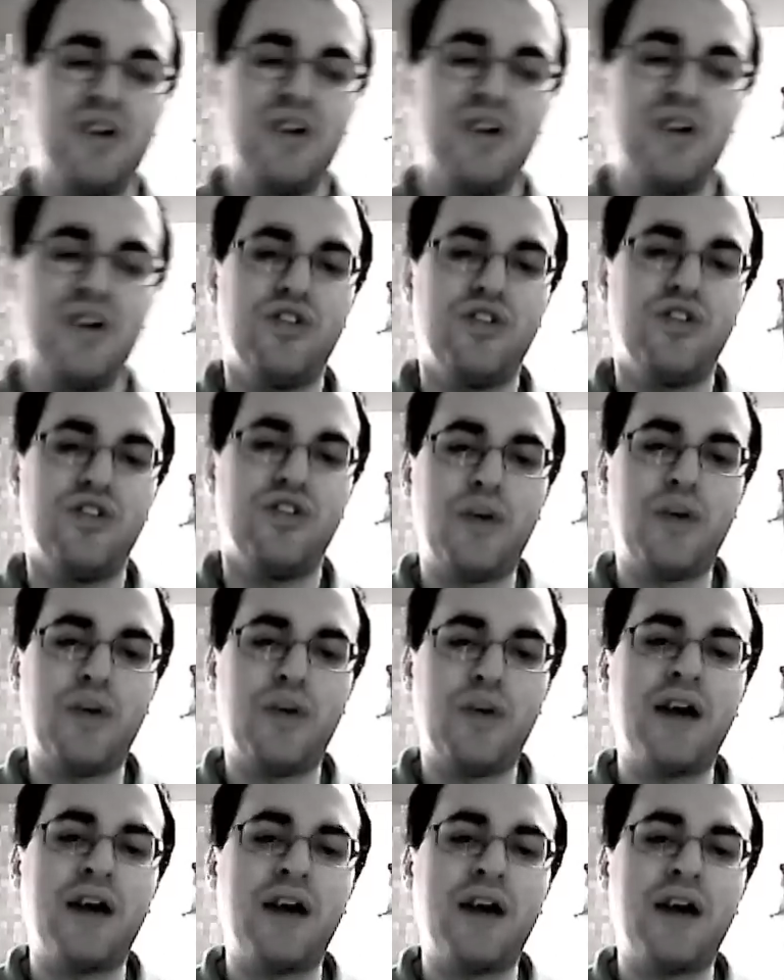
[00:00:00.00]
So in
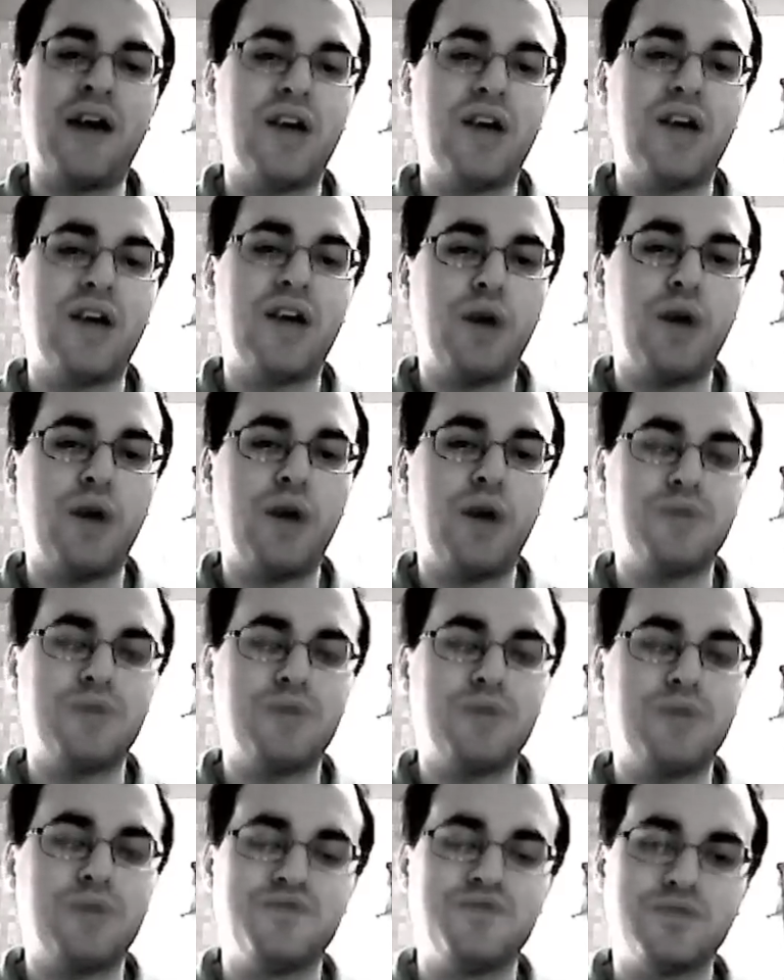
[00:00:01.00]
that case, well,
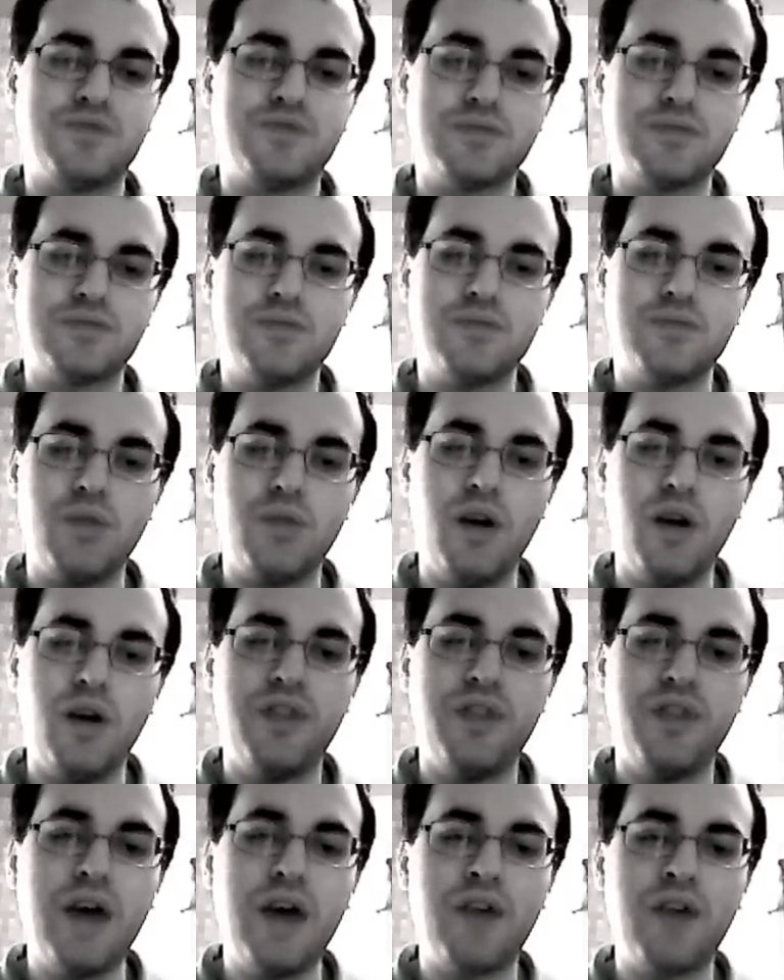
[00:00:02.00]

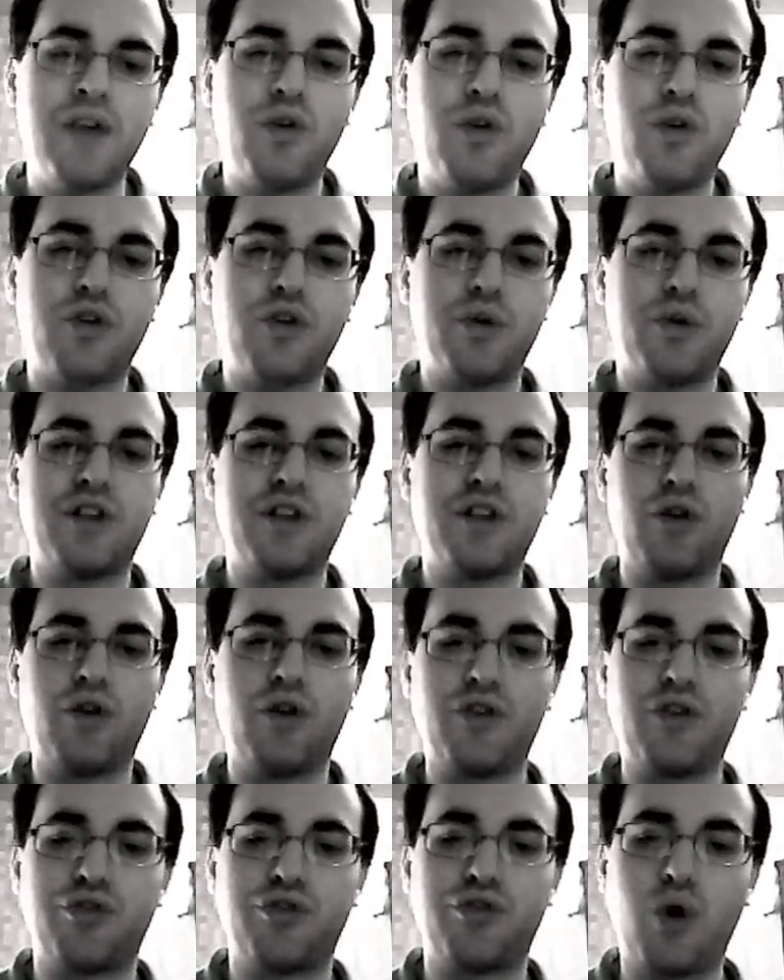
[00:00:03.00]
then of course we need to
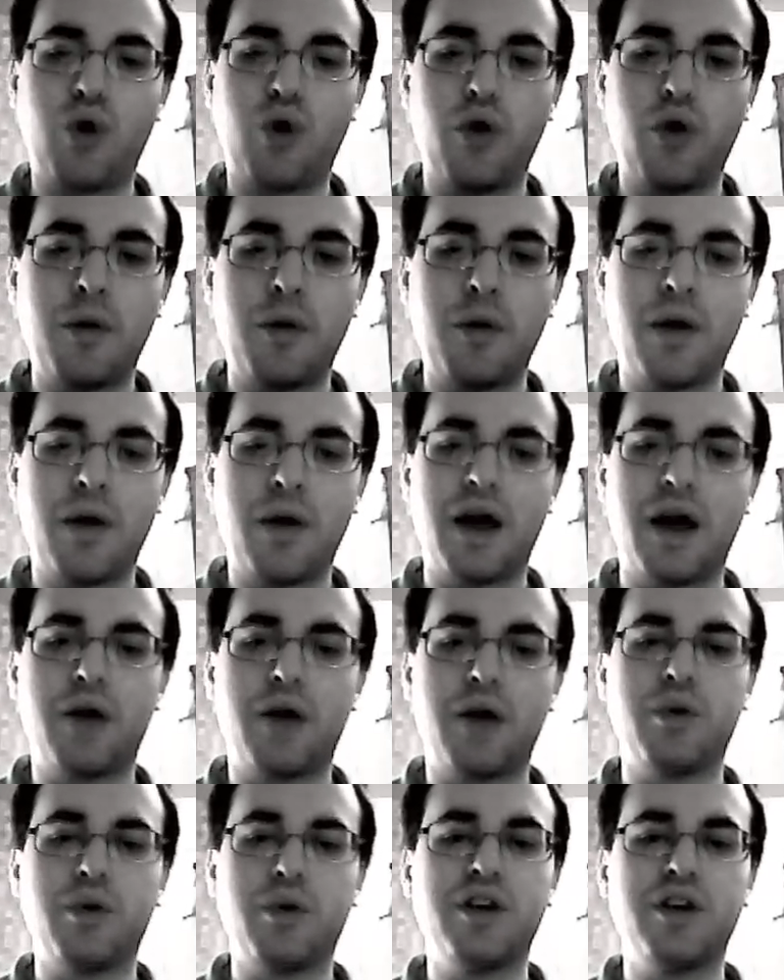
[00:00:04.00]
overthrow them and
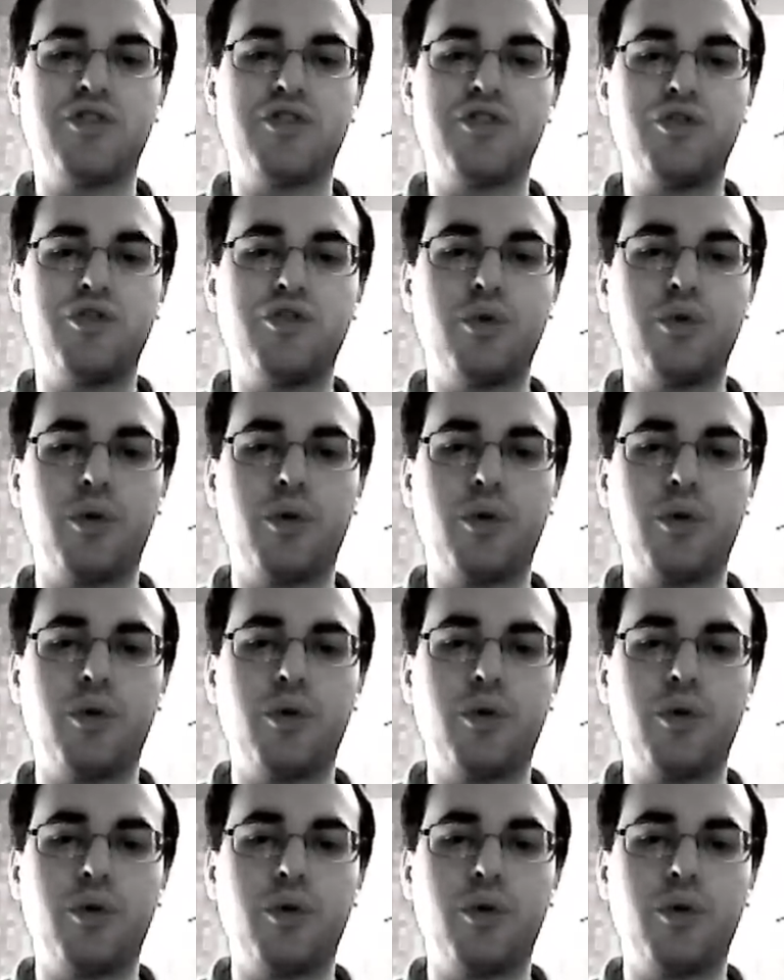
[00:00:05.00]
we need to...